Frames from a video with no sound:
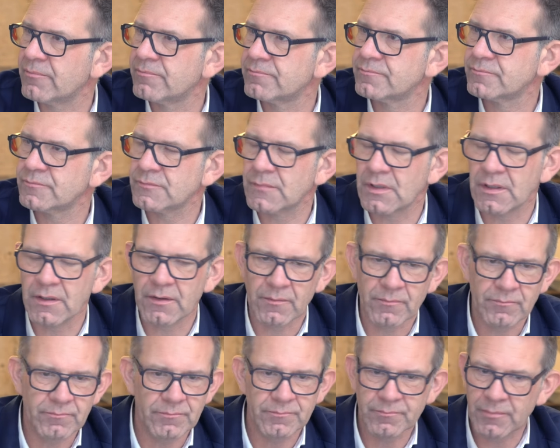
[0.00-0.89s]
Mm -hmm.
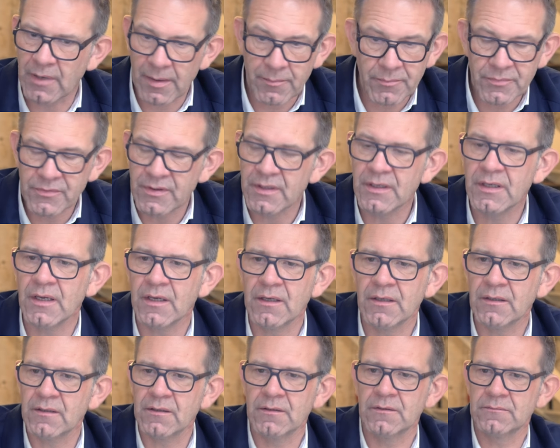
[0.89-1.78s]
uh, I'm
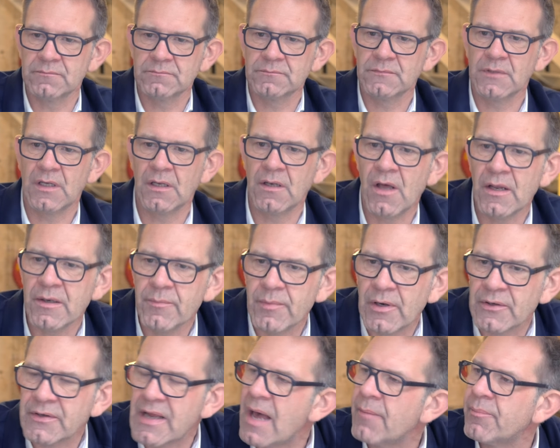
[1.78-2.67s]
thinking a lot
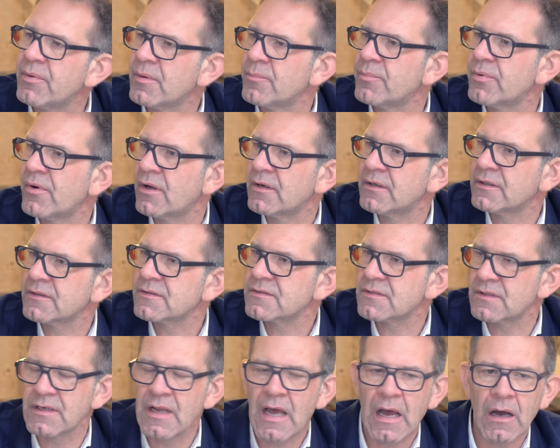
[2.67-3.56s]
about Apple products
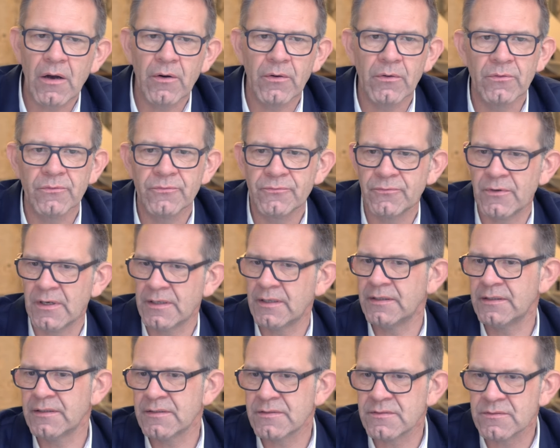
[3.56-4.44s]
and how fun
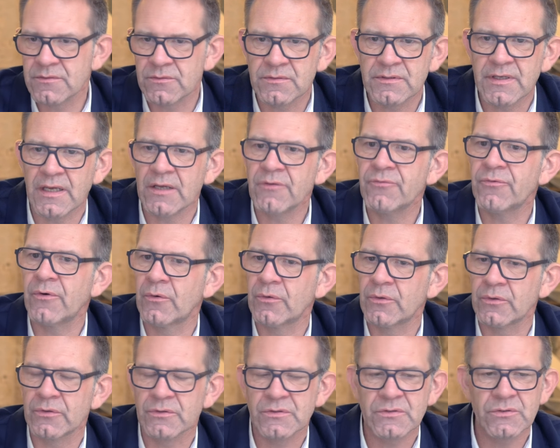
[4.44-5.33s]
it is to take
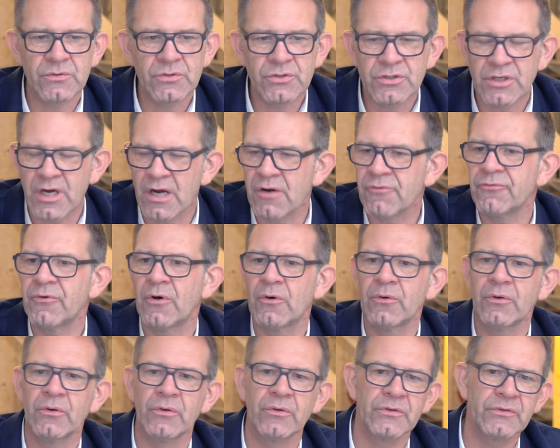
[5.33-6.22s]
photos, to share
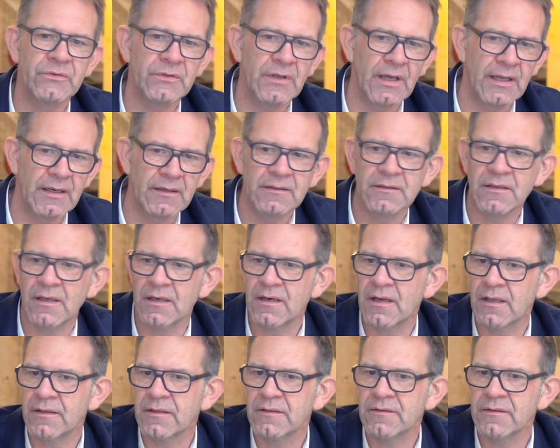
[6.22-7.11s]
photos, and, and
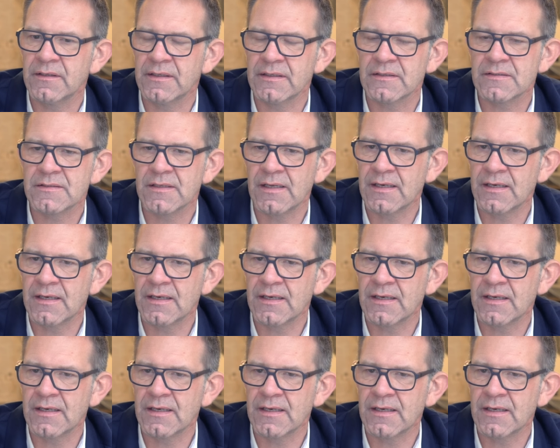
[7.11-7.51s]
other things.